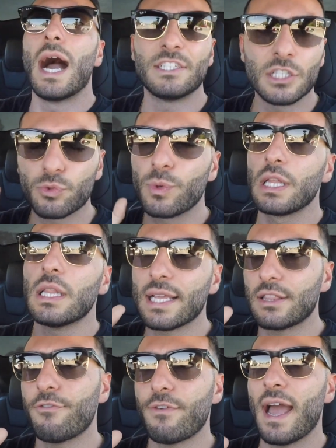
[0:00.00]
I just really like
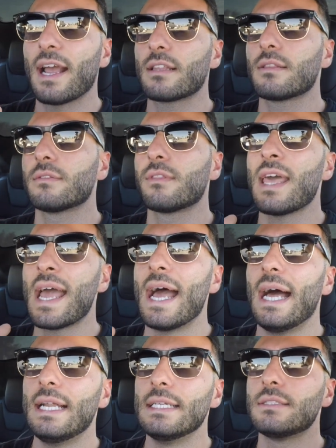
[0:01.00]
the fact
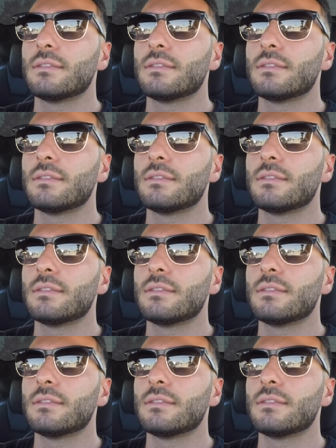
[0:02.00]
that